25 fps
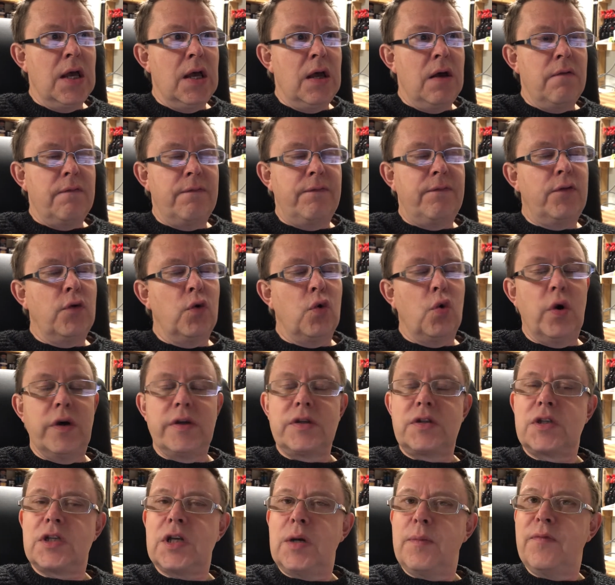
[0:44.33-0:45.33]
for
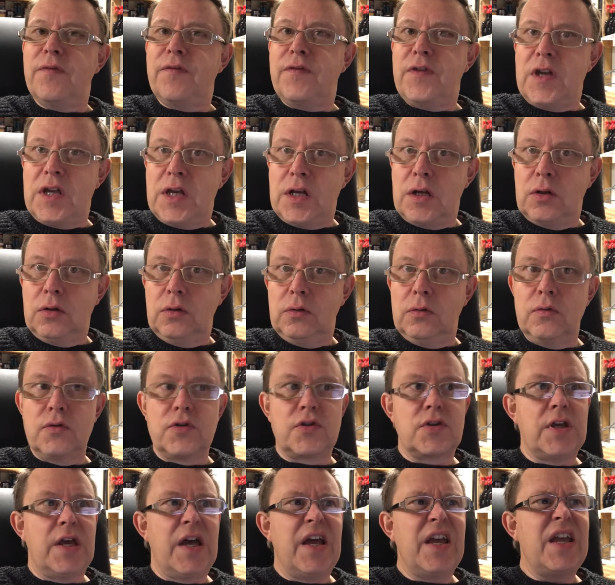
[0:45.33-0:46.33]
some vehicles,
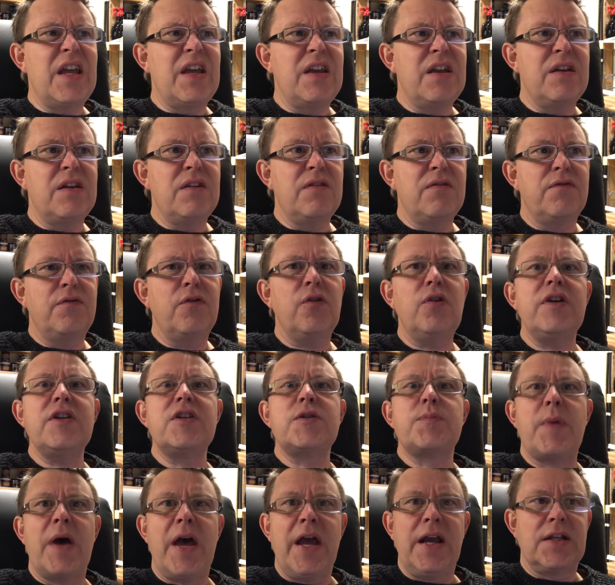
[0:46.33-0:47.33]
a fully
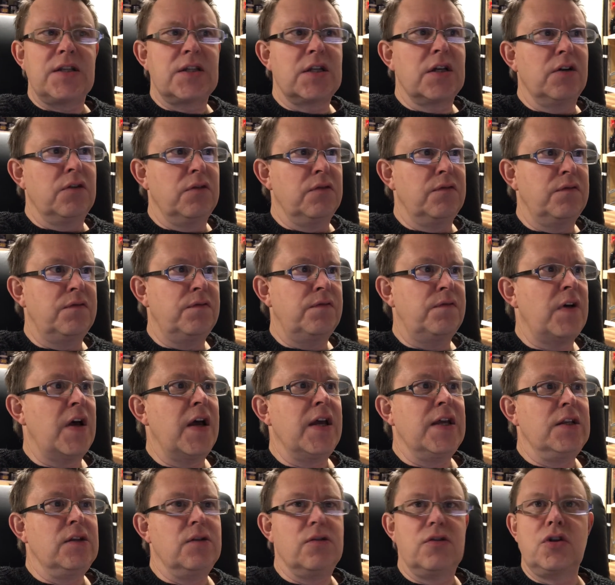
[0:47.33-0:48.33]
spec'd kind of
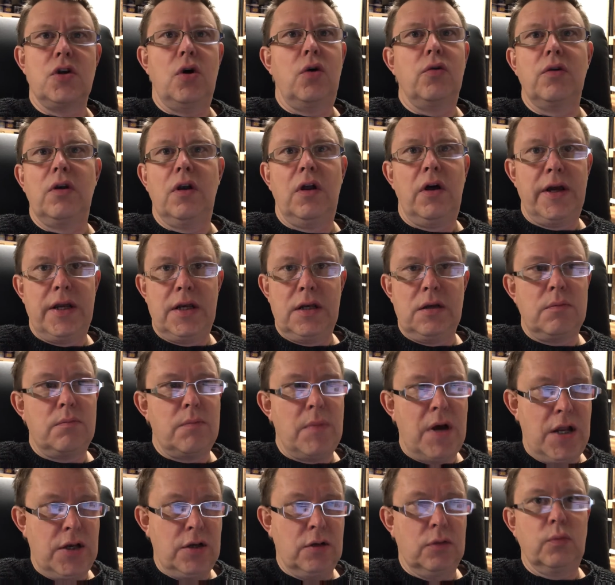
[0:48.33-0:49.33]
Haynes online
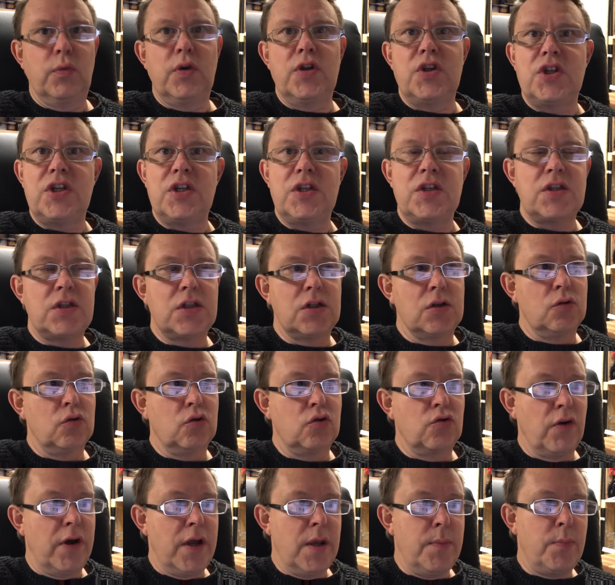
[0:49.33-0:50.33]
manual, which is still
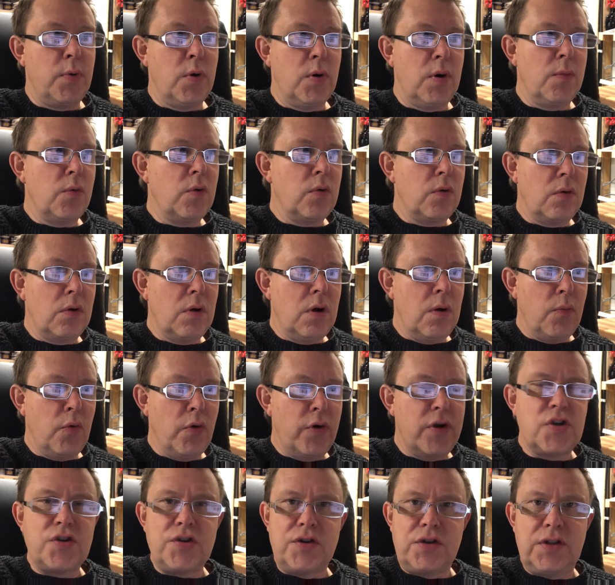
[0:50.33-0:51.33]
great, but I'm not
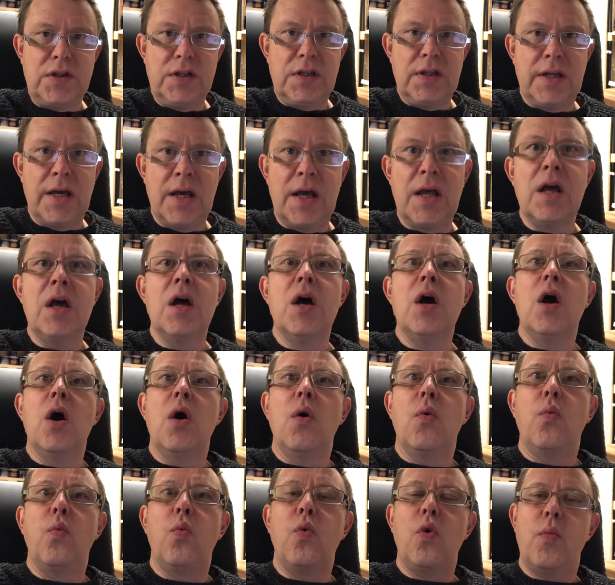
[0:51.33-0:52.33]
interested in that.
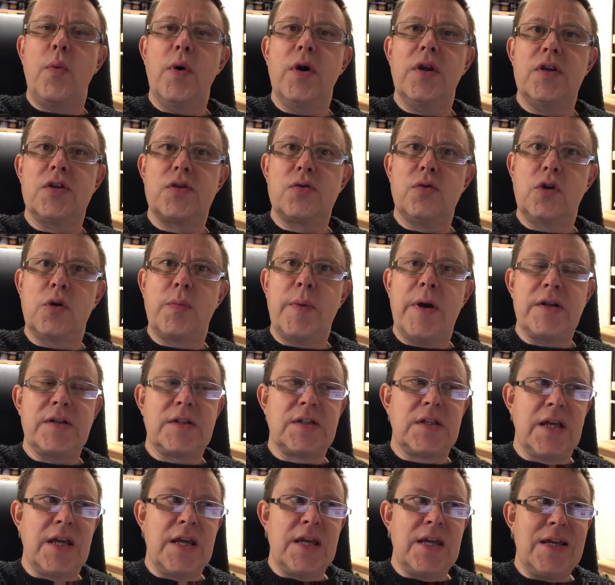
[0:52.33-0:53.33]
What we're going to talk about
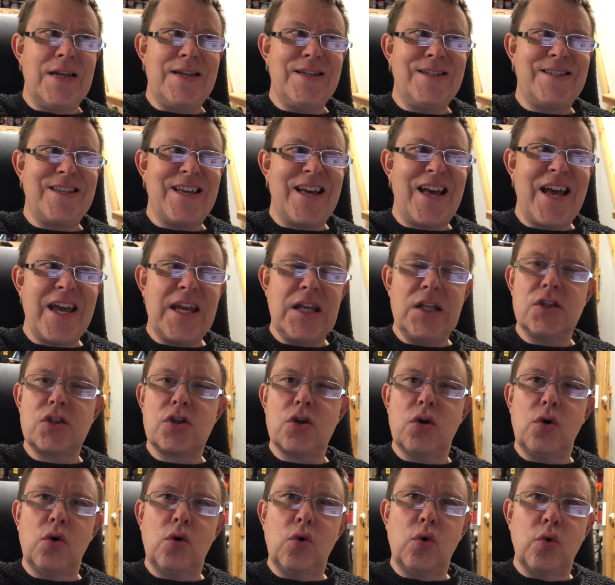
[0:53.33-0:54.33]
today is the Haynes
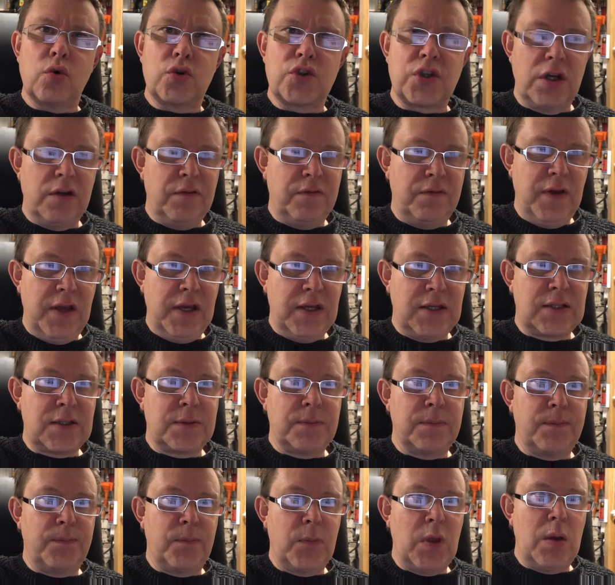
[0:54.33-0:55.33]
Autofix
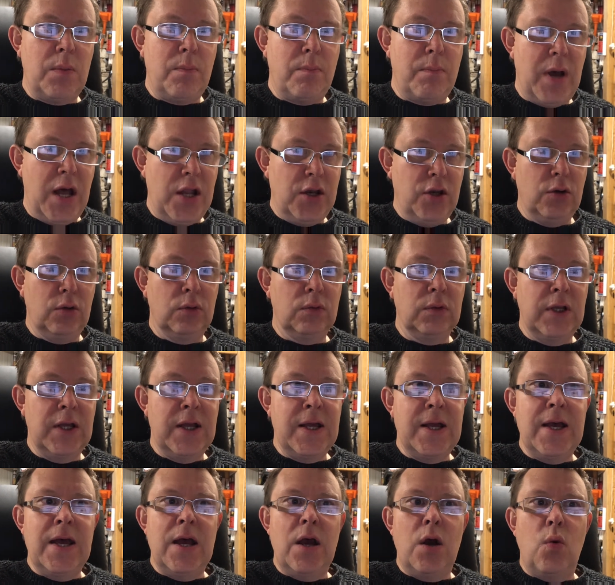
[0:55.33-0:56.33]
manual,
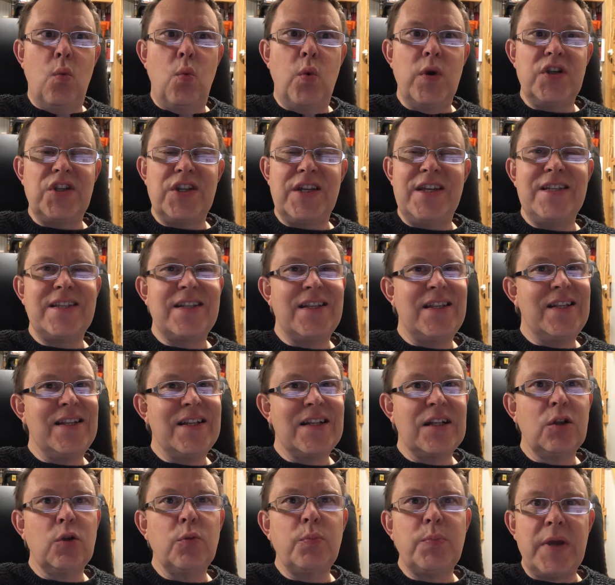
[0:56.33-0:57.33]
which is a
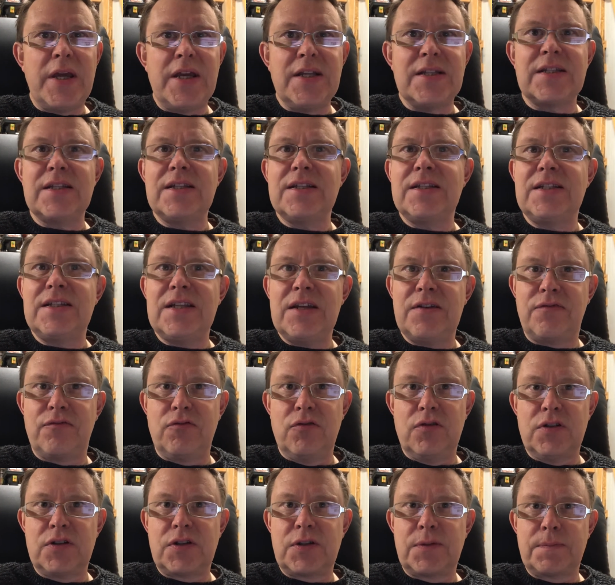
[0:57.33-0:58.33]
little bit
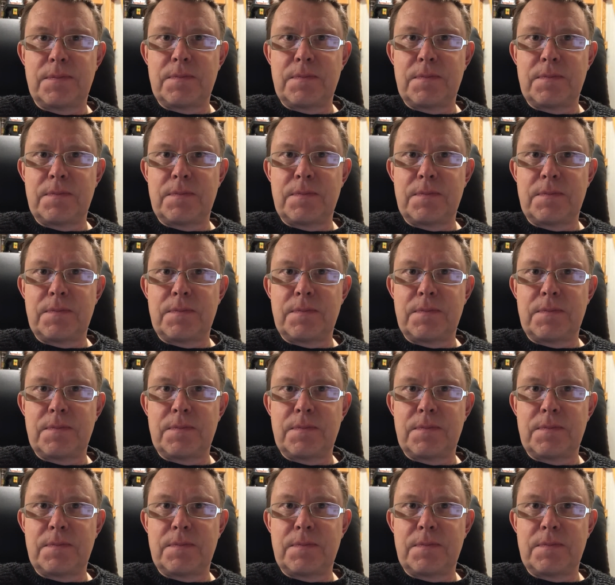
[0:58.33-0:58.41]
different,